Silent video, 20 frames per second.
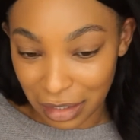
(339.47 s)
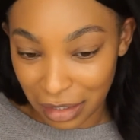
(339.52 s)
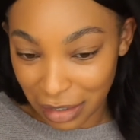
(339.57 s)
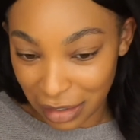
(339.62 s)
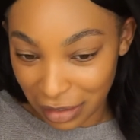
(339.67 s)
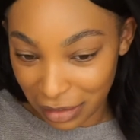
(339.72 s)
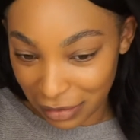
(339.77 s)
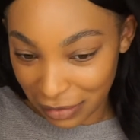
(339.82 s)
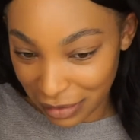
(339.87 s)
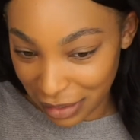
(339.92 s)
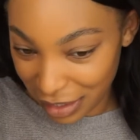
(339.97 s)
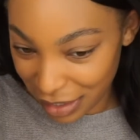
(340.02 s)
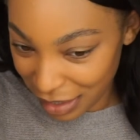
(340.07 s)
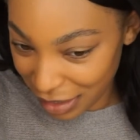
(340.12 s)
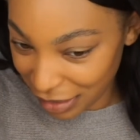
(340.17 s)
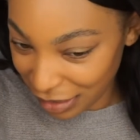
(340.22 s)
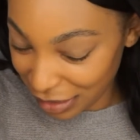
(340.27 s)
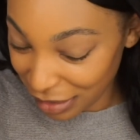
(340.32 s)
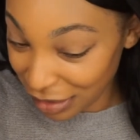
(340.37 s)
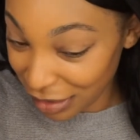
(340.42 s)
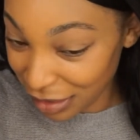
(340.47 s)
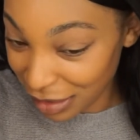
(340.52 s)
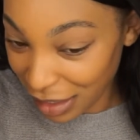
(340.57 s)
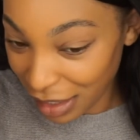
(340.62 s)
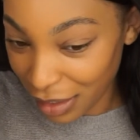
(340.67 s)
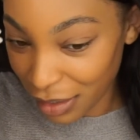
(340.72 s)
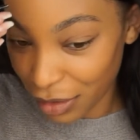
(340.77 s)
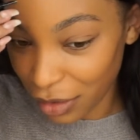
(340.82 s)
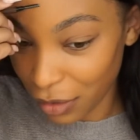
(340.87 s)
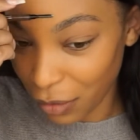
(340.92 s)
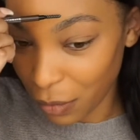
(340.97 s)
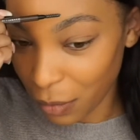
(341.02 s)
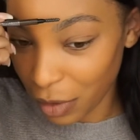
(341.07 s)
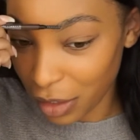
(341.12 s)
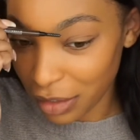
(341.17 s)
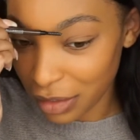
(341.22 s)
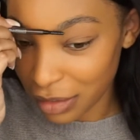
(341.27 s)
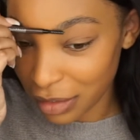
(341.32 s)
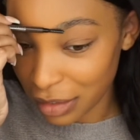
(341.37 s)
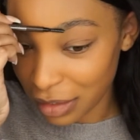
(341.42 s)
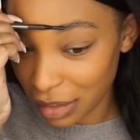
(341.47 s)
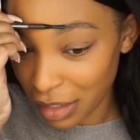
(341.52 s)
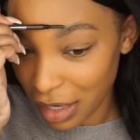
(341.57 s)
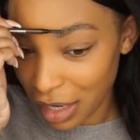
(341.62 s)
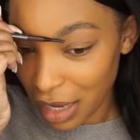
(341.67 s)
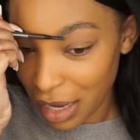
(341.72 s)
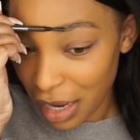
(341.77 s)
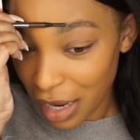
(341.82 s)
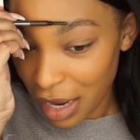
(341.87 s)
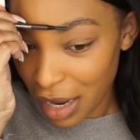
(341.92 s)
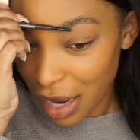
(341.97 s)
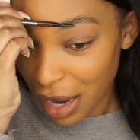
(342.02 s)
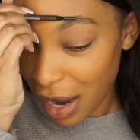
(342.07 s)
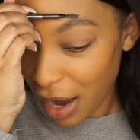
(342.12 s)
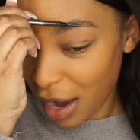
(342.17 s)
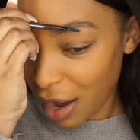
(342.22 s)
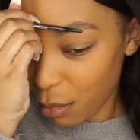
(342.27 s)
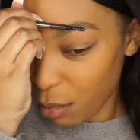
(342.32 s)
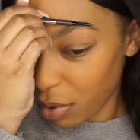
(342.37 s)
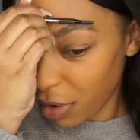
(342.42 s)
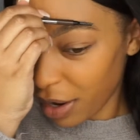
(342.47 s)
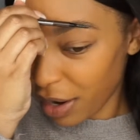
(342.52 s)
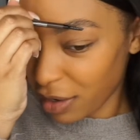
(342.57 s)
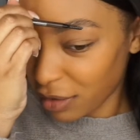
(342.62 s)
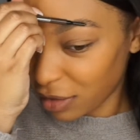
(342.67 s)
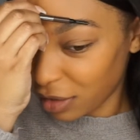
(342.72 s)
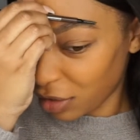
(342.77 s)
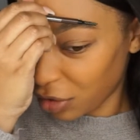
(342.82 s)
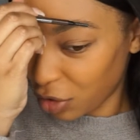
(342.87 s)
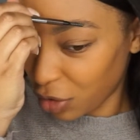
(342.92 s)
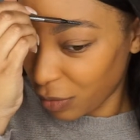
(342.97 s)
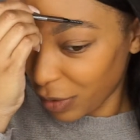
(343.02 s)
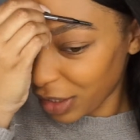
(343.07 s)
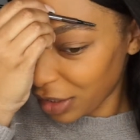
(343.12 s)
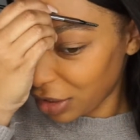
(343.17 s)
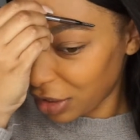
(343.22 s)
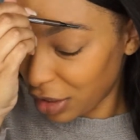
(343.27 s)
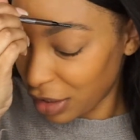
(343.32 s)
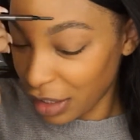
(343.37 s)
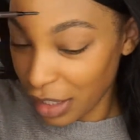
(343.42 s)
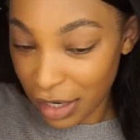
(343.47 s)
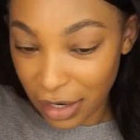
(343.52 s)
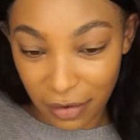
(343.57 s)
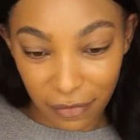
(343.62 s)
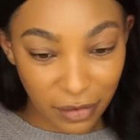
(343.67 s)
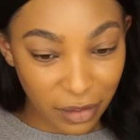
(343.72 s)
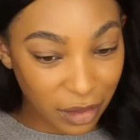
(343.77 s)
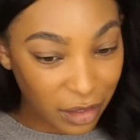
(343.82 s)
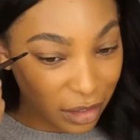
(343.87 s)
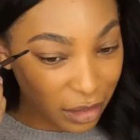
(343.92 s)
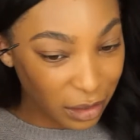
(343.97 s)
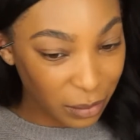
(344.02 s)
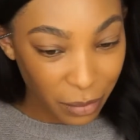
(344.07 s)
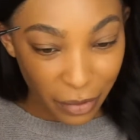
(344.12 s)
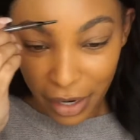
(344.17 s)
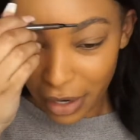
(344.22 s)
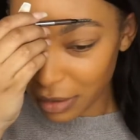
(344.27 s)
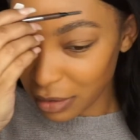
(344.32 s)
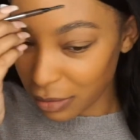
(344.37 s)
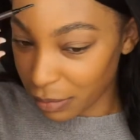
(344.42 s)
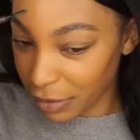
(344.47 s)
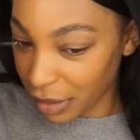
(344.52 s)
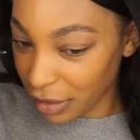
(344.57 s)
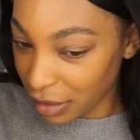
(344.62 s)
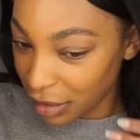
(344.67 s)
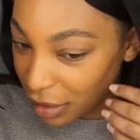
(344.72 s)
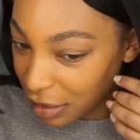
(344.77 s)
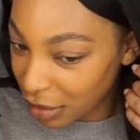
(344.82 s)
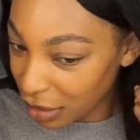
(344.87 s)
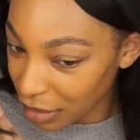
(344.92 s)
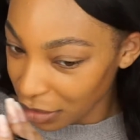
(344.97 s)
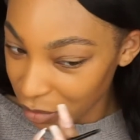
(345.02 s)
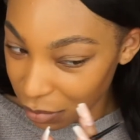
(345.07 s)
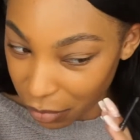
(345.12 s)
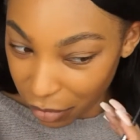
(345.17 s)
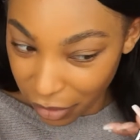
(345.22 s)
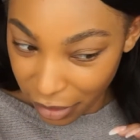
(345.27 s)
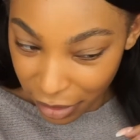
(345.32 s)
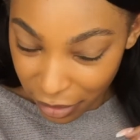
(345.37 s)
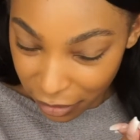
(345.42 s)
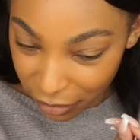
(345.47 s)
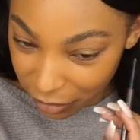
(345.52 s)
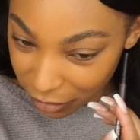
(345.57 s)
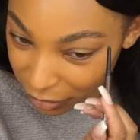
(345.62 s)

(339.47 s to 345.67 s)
Oh God, this is like the worst eyebrow situation ever. This brow is better than this brow.